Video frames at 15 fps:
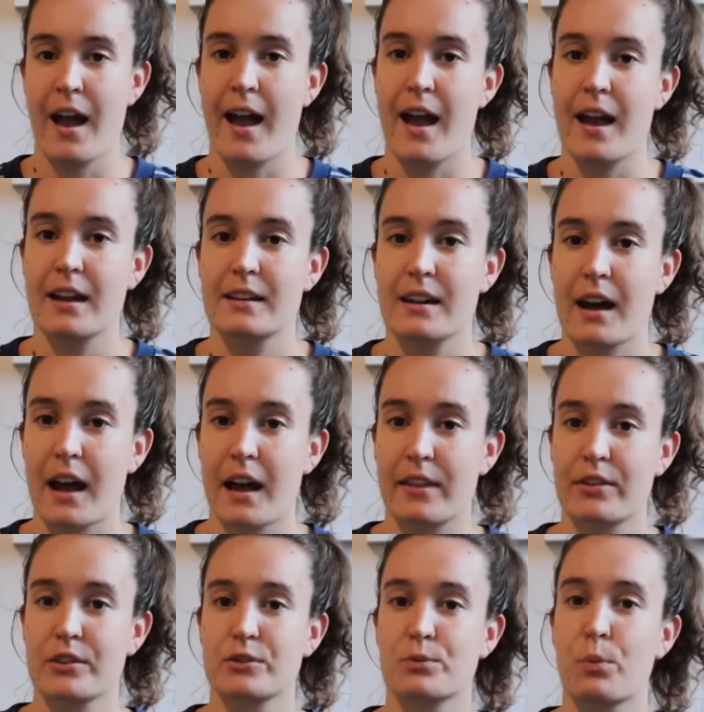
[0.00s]
and I,
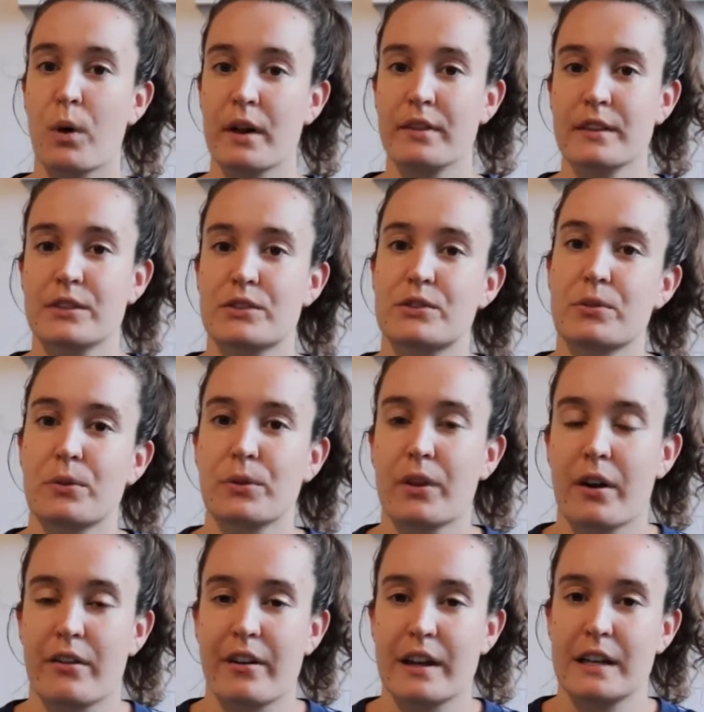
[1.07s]
there's one that's sold
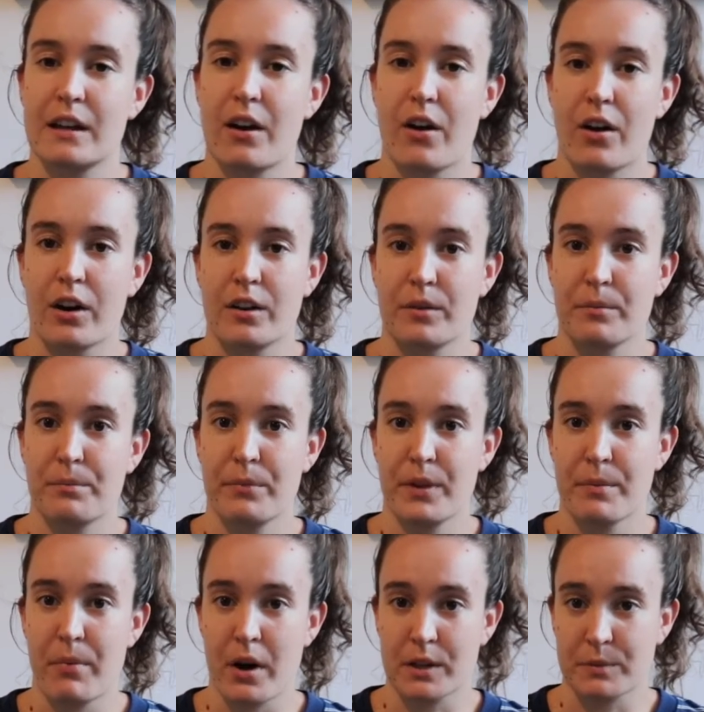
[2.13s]
already on
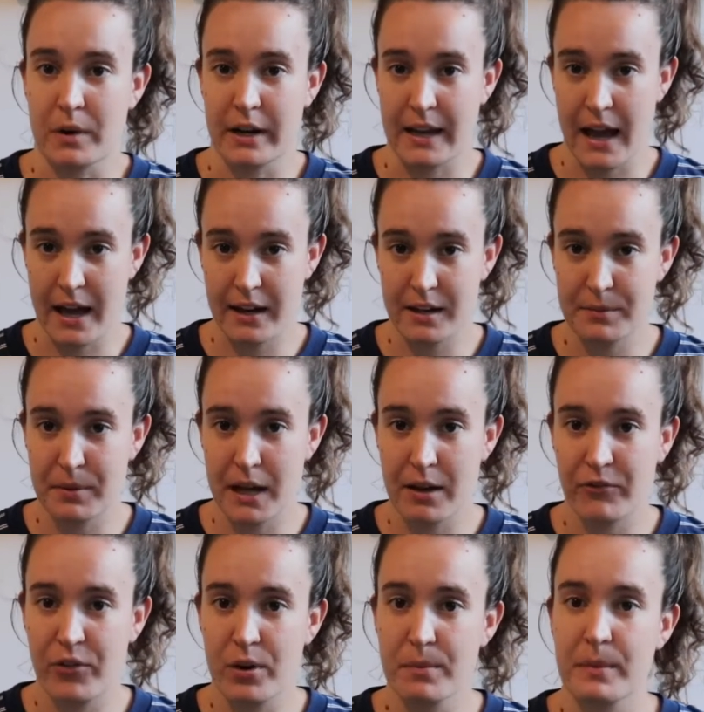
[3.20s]
the Poshmark Canada
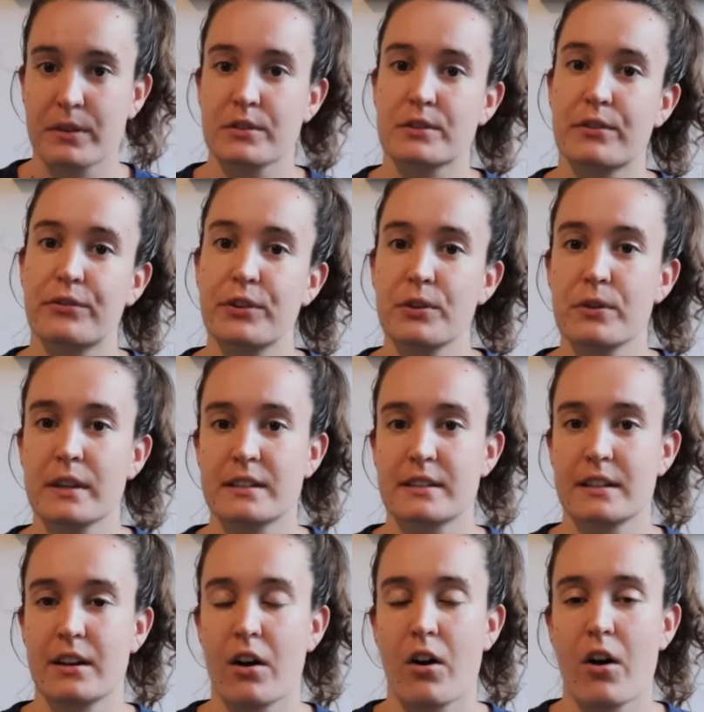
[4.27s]
platform, and there's a few
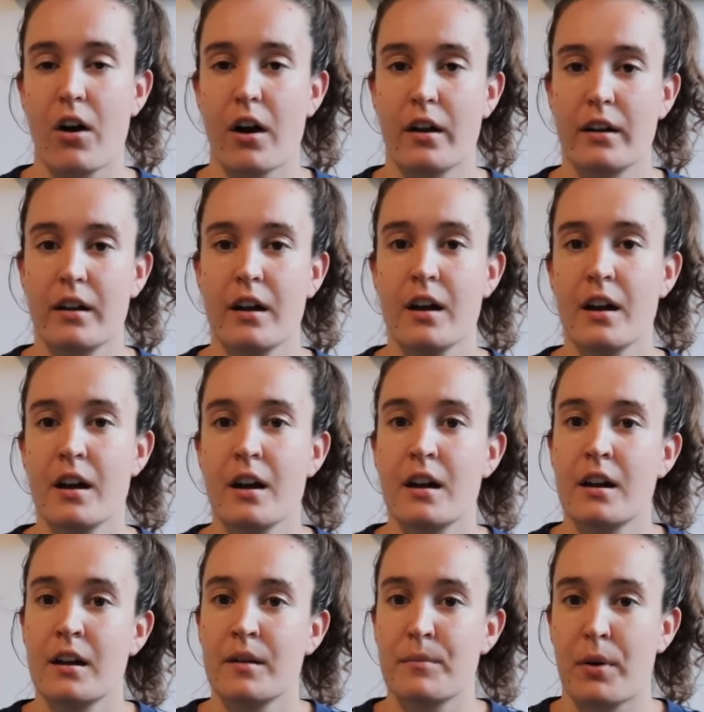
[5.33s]
listed on
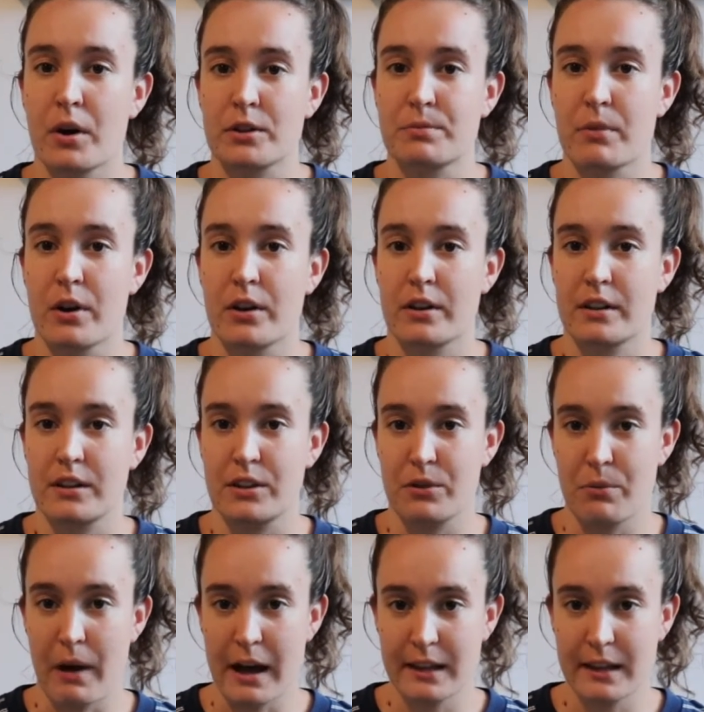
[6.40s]
Poshmark U